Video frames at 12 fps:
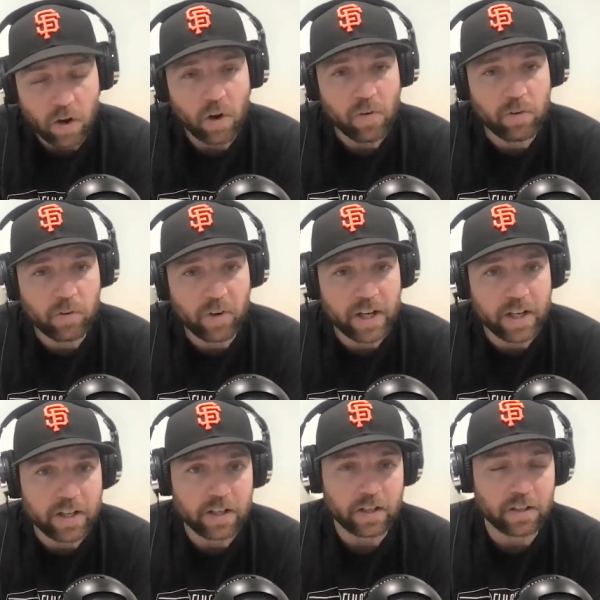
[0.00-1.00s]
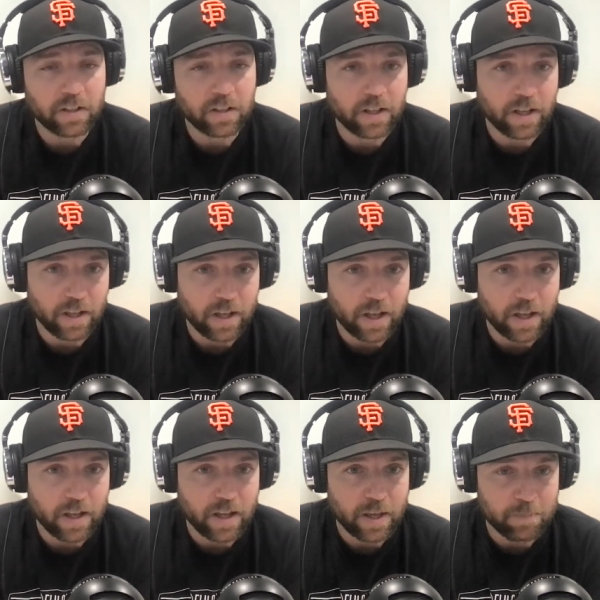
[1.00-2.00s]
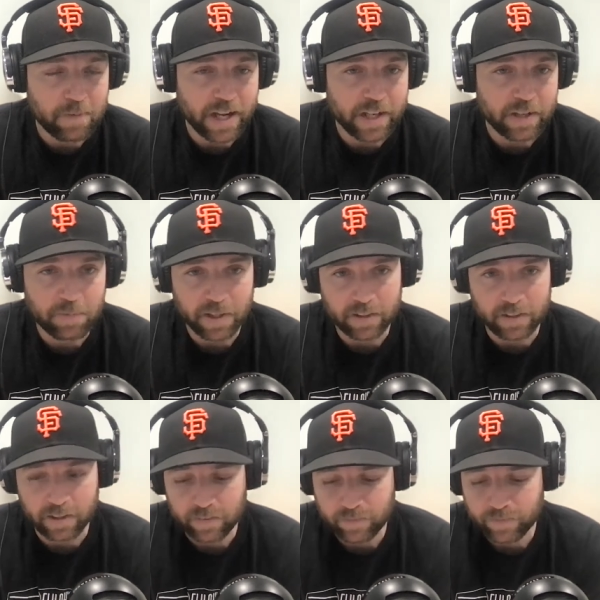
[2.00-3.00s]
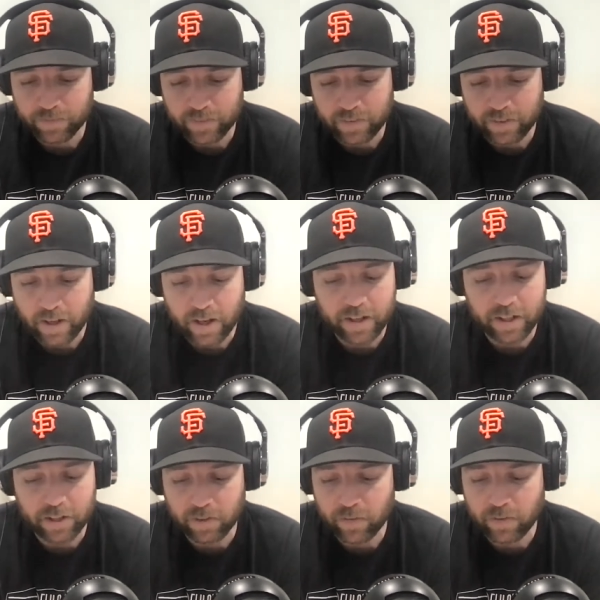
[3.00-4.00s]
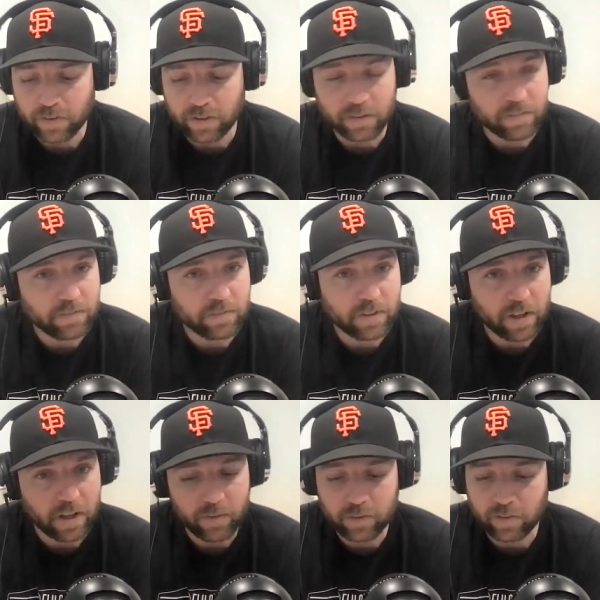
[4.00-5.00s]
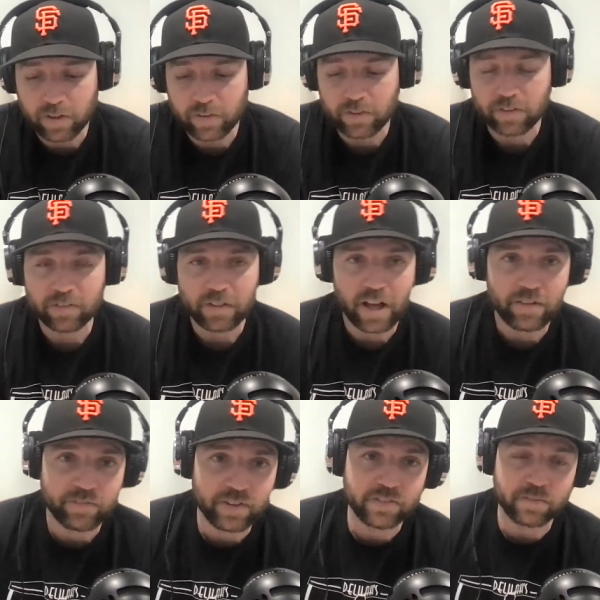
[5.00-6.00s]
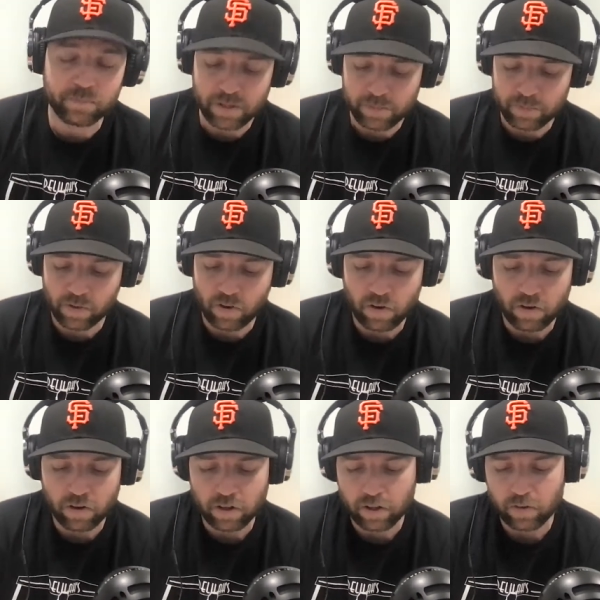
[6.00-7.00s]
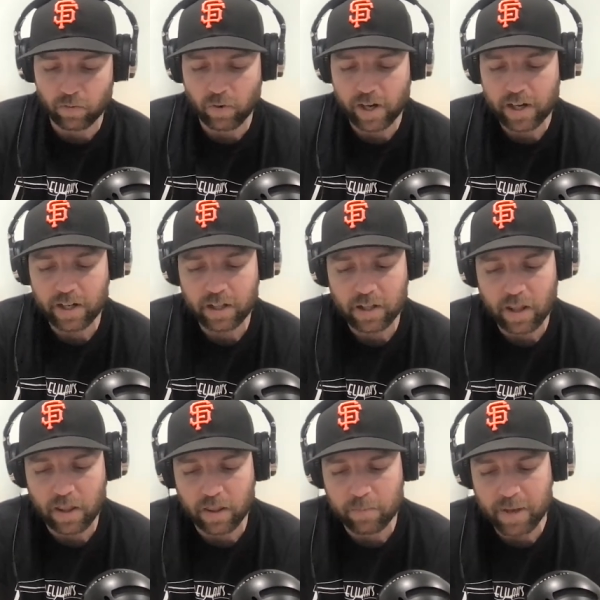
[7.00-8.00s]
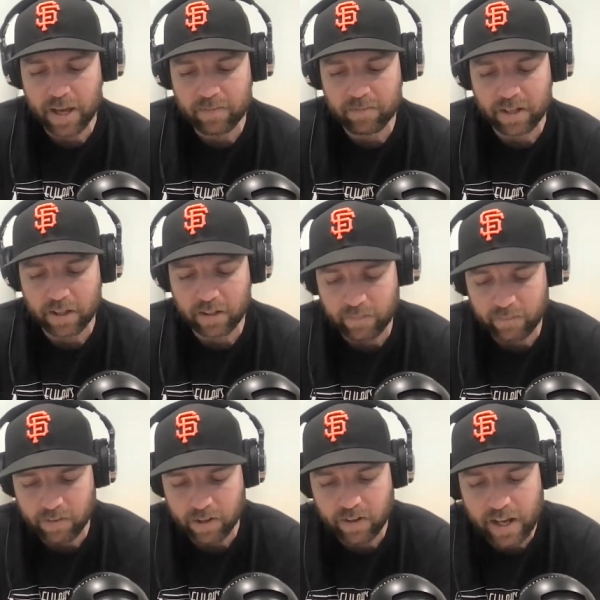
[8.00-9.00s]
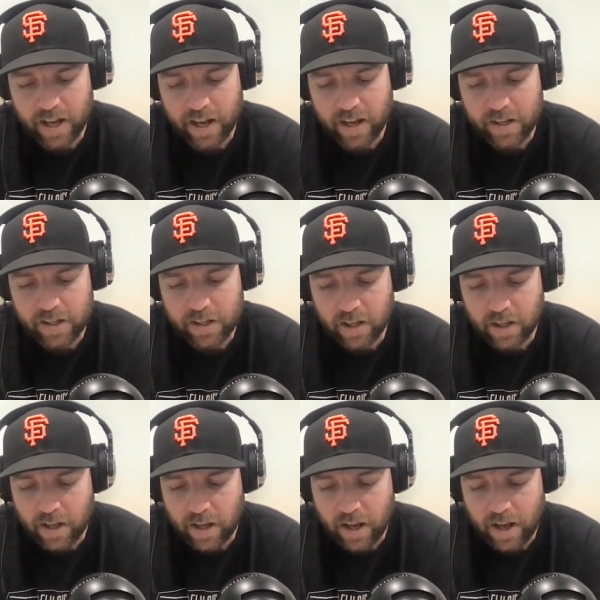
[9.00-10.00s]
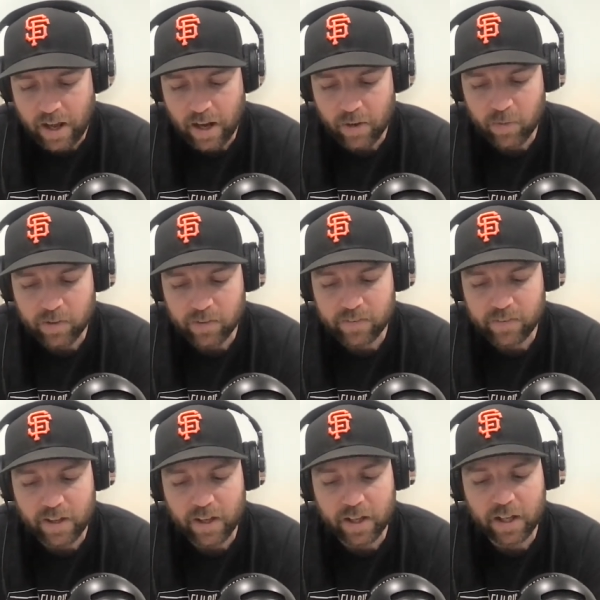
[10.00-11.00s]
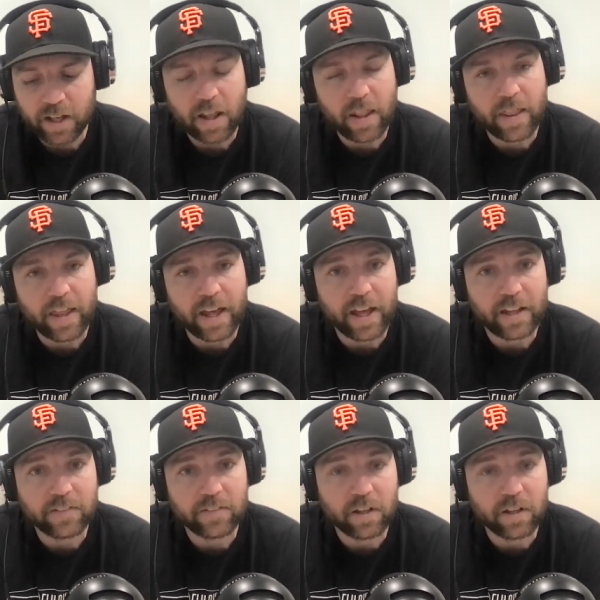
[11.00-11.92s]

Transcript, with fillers: overrated, in my opinion. I agree with you. I agree with you, Scott Fitz. If people are rating the Batman very high, I would say that